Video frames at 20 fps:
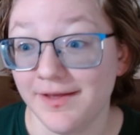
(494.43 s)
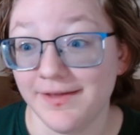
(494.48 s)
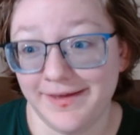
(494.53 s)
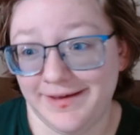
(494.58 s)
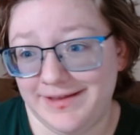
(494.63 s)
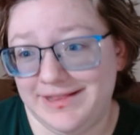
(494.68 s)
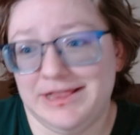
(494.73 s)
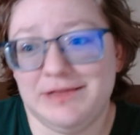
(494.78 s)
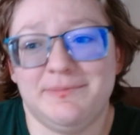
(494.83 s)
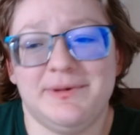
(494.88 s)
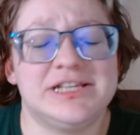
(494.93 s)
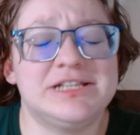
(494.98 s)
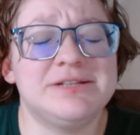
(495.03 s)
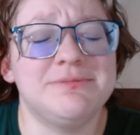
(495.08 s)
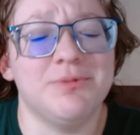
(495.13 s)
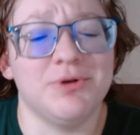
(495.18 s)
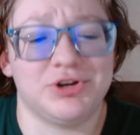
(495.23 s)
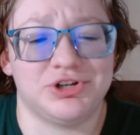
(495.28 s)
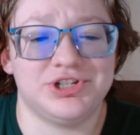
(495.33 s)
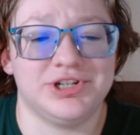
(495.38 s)
the best
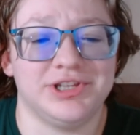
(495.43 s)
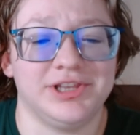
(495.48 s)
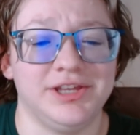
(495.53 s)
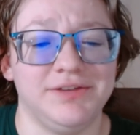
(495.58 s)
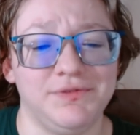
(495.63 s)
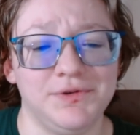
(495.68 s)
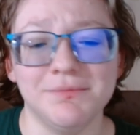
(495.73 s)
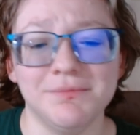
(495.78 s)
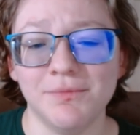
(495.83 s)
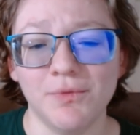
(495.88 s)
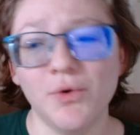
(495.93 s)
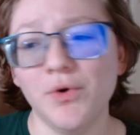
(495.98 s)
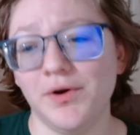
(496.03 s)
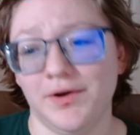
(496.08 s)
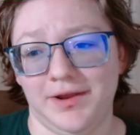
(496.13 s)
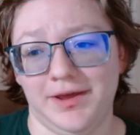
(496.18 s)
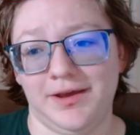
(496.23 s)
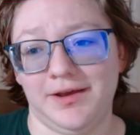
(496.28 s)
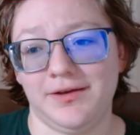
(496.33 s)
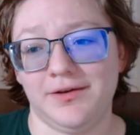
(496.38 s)
book should leave you
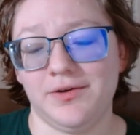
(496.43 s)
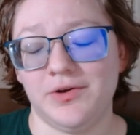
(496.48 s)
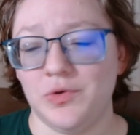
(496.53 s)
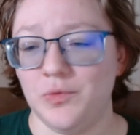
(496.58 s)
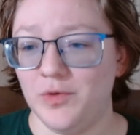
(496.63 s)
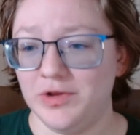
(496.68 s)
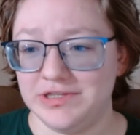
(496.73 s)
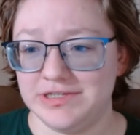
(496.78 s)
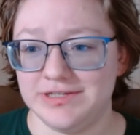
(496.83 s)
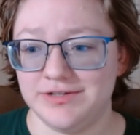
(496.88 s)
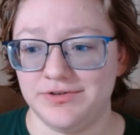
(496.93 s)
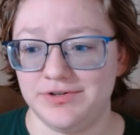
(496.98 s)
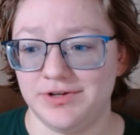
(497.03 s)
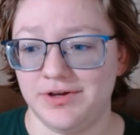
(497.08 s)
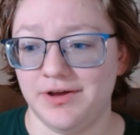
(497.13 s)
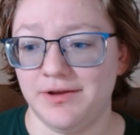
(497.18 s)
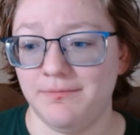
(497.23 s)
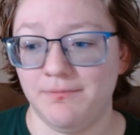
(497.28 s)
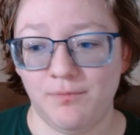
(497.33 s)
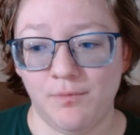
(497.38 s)
mourning once they're
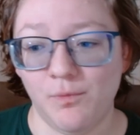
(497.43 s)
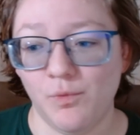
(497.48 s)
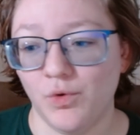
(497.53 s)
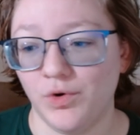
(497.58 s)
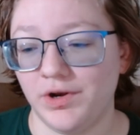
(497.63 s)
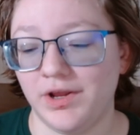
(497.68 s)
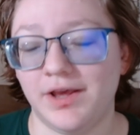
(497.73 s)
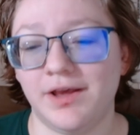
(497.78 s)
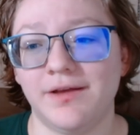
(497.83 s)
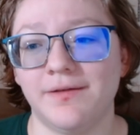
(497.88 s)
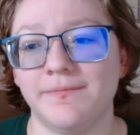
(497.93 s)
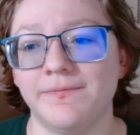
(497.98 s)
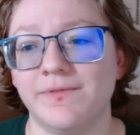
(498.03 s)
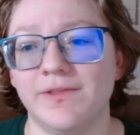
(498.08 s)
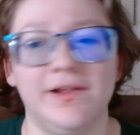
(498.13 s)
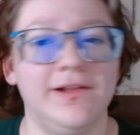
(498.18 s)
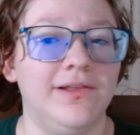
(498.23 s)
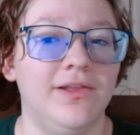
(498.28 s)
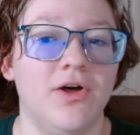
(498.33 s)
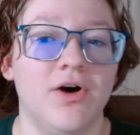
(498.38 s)
done. Mourning
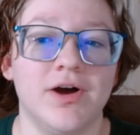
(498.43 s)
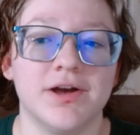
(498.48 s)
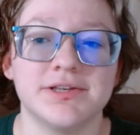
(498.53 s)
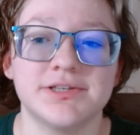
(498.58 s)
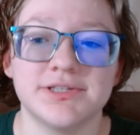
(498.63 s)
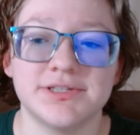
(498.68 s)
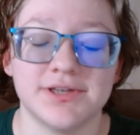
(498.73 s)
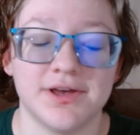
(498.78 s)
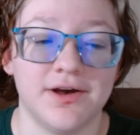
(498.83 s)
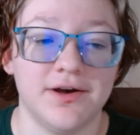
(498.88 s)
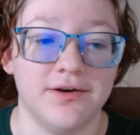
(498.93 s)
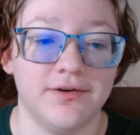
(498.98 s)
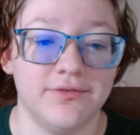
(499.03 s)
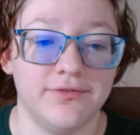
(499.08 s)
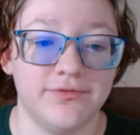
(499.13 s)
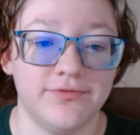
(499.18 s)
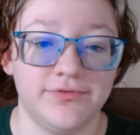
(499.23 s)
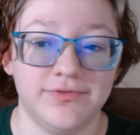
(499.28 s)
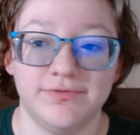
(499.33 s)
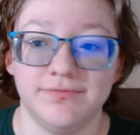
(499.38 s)
the loss
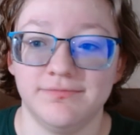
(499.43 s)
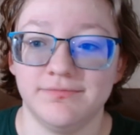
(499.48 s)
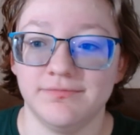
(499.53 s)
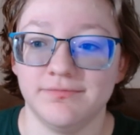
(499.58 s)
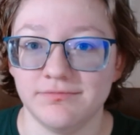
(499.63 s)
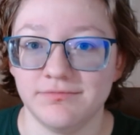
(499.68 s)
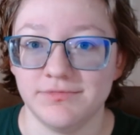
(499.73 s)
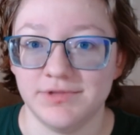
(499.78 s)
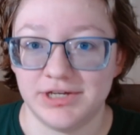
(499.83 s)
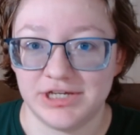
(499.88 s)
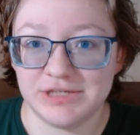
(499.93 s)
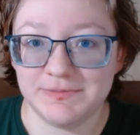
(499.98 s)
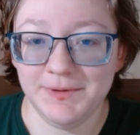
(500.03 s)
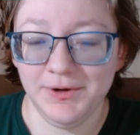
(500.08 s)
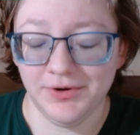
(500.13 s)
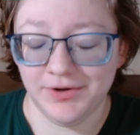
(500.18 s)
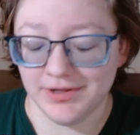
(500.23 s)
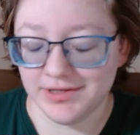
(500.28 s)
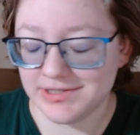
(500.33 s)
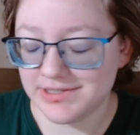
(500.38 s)
of the
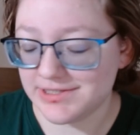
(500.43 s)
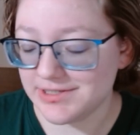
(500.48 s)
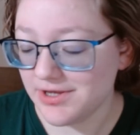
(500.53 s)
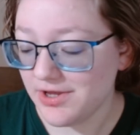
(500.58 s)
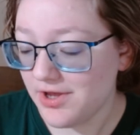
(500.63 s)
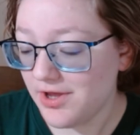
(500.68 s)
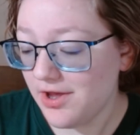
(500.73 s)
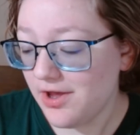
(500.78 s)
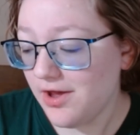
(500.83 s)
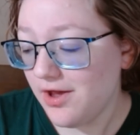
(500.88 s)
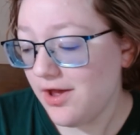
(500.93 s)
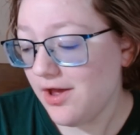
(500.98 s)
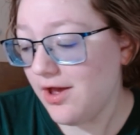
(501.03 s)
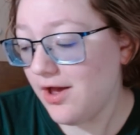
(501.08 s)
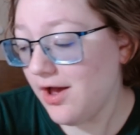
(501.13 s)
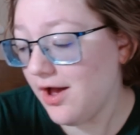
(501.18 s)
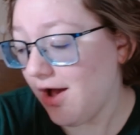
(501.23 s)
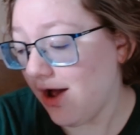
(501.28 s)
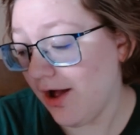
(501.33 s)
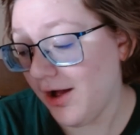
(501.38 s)
experience.
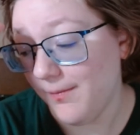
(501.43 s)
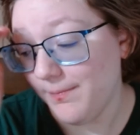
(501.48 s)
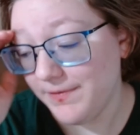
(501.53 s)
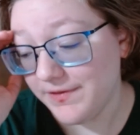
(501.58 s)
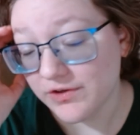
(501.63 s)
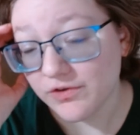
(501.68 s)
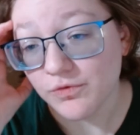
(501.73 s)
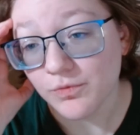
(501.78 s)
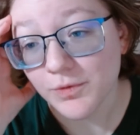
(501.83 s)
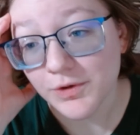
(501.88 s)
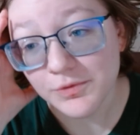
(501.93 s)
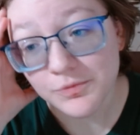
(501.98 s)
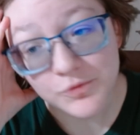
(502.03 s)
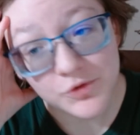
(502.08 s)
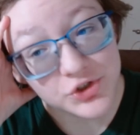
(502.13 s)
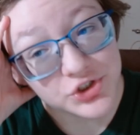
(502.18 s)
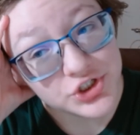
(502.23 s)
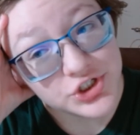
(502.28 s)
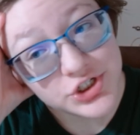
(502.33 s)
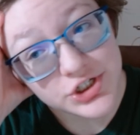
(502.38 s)
This one
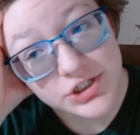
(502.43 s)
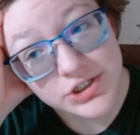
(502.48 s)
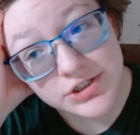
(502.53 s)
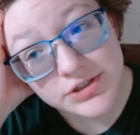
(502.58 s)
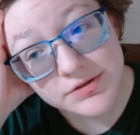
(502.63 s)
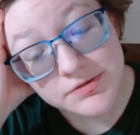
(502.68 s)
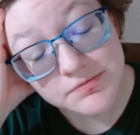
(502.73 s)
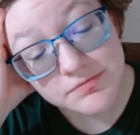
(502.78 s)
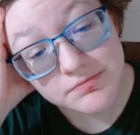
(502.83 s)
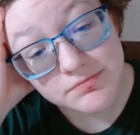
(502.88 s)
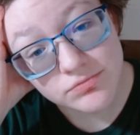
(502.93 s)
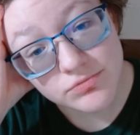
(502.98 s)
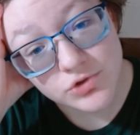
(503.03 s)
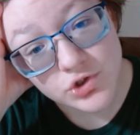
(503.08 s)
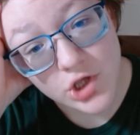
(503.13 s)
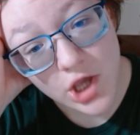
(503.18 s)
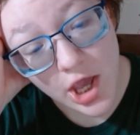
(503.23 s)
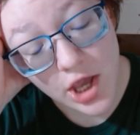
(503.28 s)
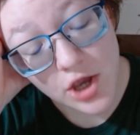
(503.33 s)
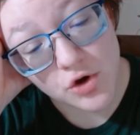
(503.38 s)
was just,
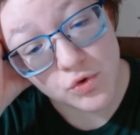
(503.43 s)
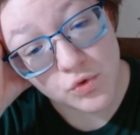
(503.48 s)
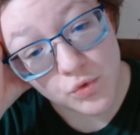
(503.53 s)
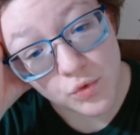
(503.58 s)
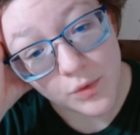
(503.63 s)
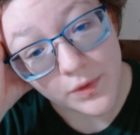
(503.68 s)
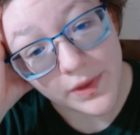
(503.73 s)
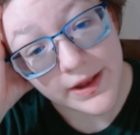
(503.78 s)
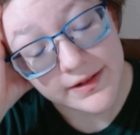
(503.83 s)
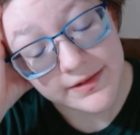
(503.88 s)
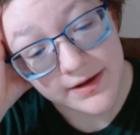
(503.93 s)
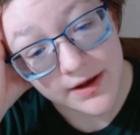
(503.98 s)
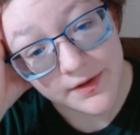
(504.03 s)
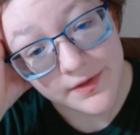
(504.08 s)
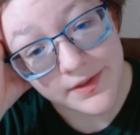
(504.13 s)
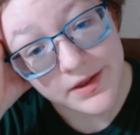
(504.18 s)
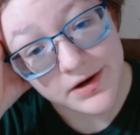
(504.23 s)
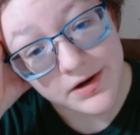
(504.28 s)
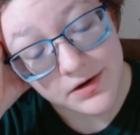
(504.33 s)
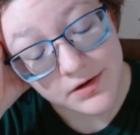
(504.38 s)
okay, cool, that's how
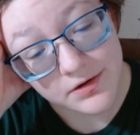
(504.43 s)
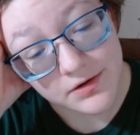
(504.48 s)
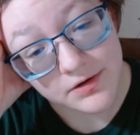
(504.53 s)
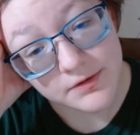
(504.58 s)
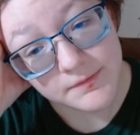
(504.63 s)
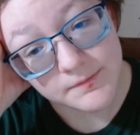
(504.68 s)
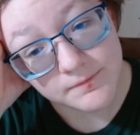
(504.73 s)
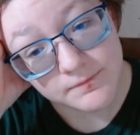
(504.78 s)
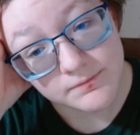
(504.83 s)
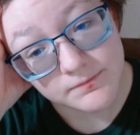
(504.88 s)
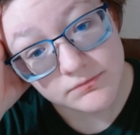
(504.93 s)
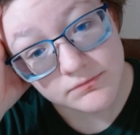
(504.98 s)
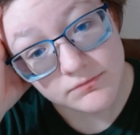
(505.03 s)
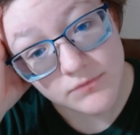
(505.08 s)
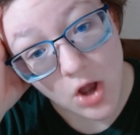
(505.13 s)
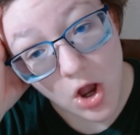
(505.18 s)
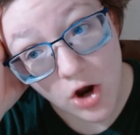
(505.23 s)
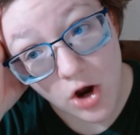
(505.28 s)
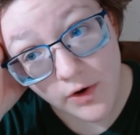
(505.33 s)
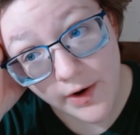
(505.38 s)
that ended.
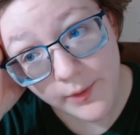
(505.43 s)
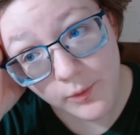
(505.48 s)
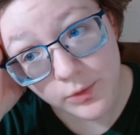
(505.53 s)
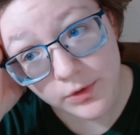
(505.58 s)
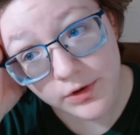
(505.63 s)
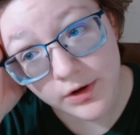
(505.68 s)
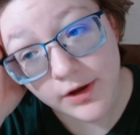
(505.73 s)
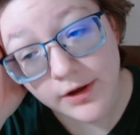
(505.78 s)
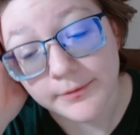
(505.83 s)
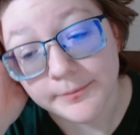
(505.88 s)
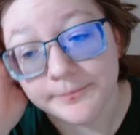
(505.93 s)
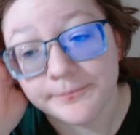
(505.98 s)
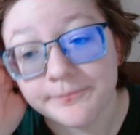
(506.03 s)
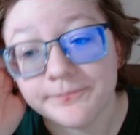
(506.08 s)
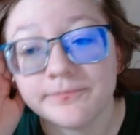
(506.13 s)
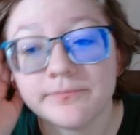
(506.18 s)
Alright, we're done.